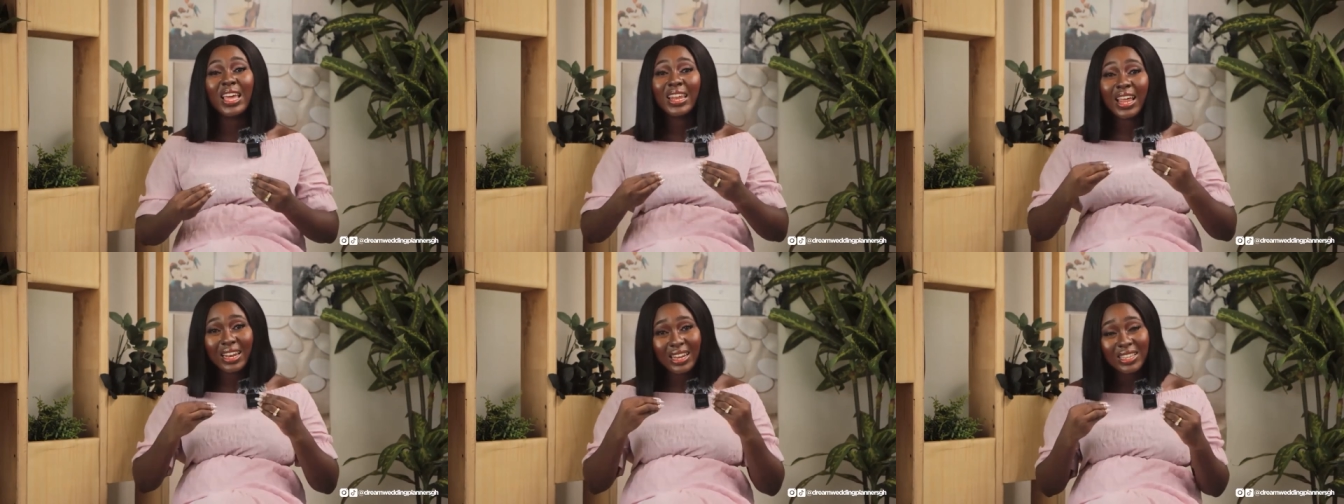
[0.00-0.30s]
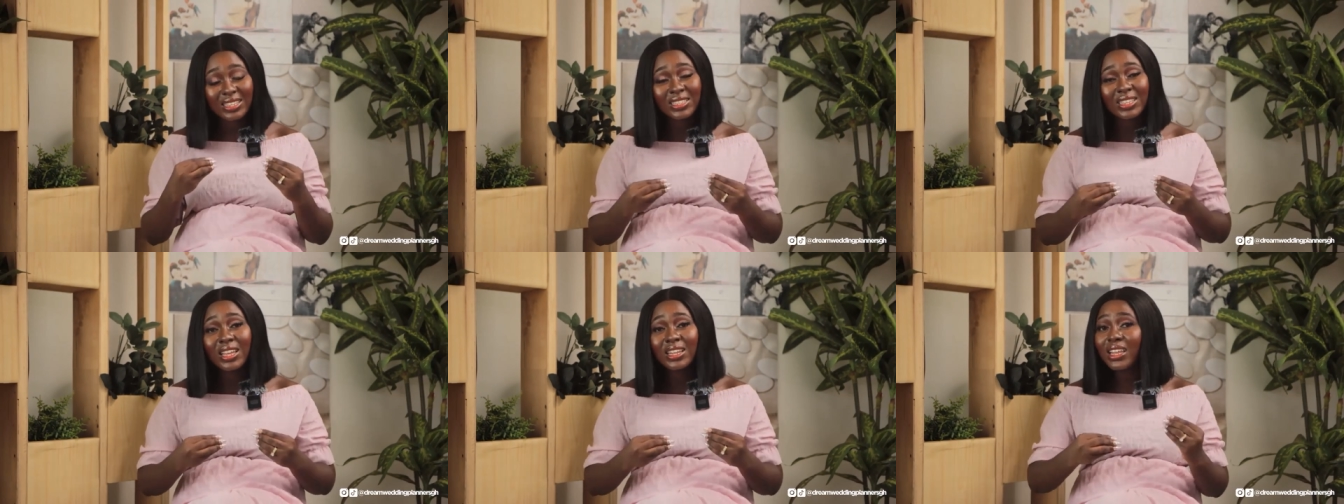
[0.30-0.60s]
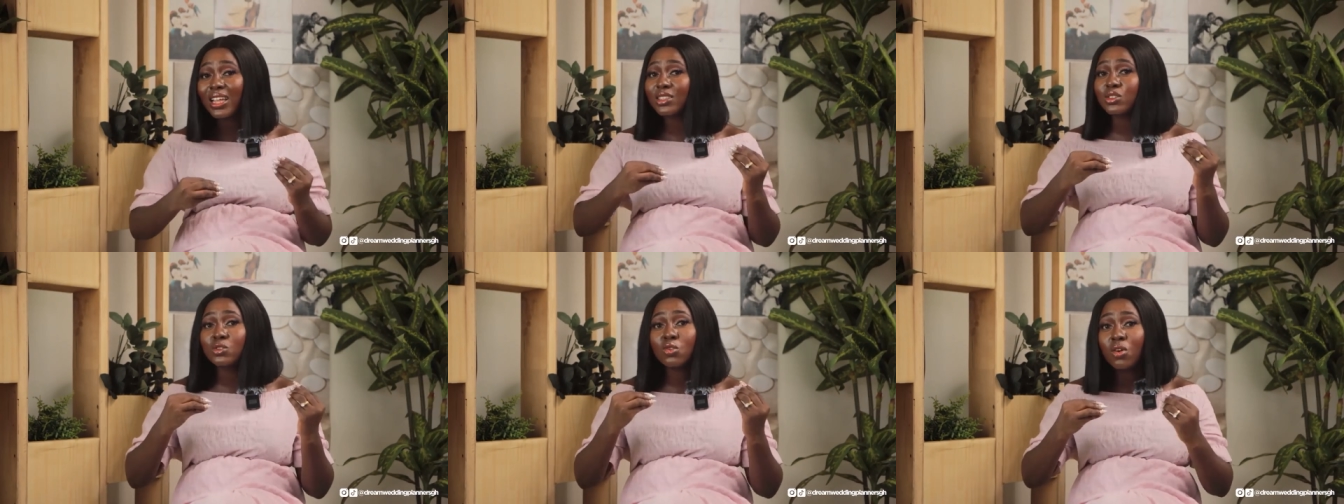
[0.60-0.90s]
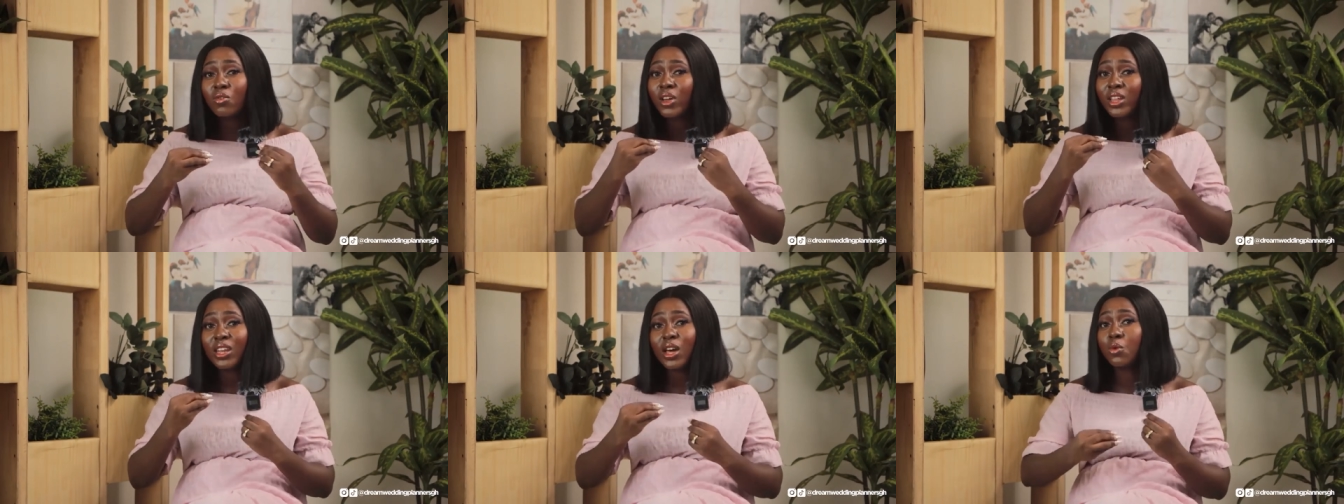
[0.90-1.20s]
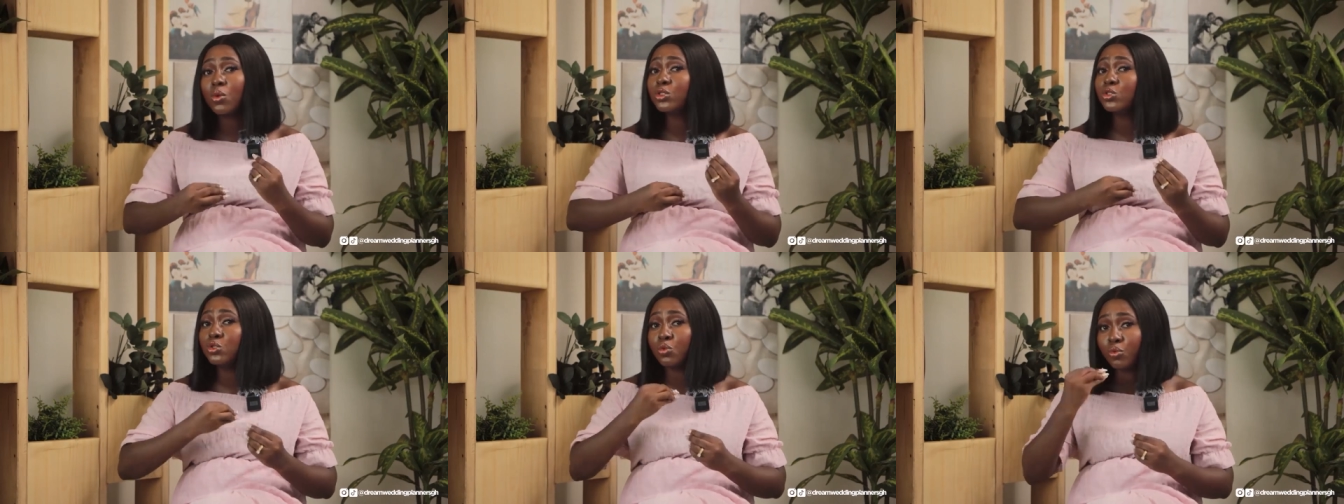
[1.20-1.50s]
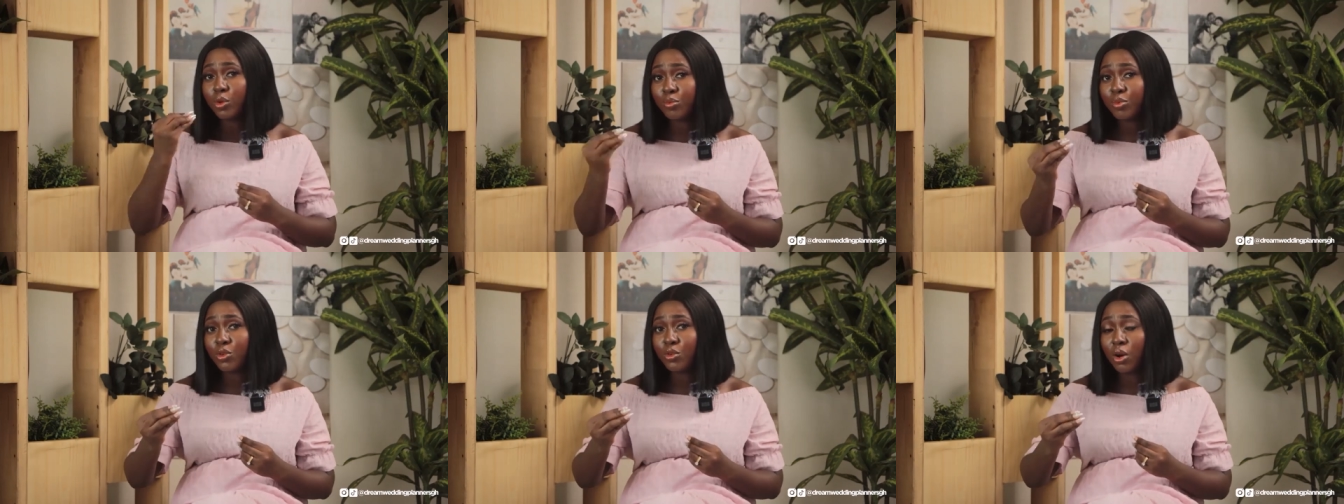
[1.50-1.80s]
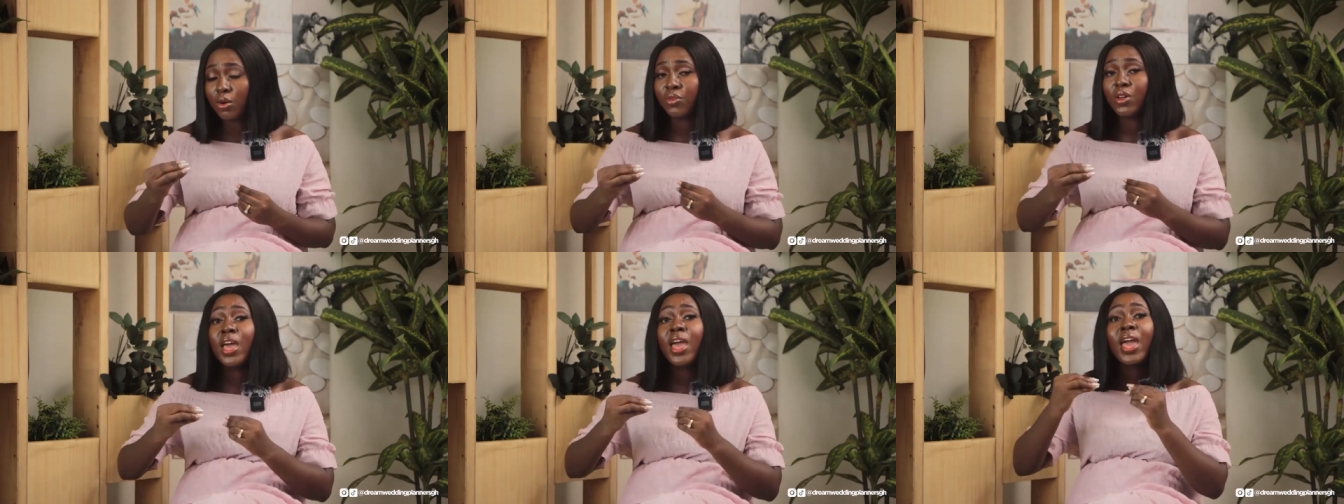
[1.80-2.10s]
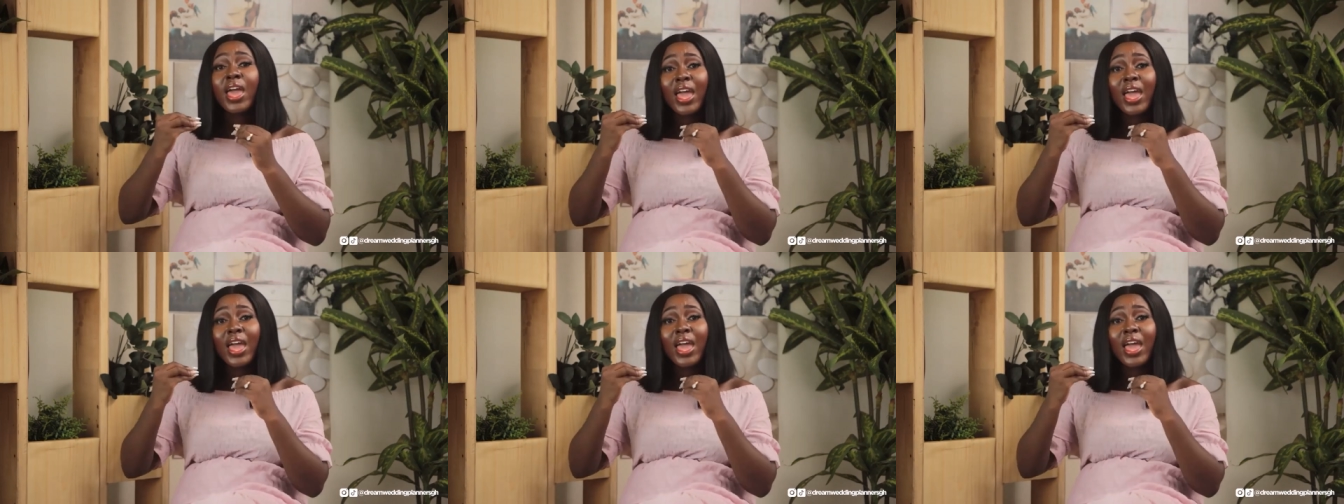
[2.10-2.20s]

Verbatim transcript: and understand that no vendor wants to rip you off.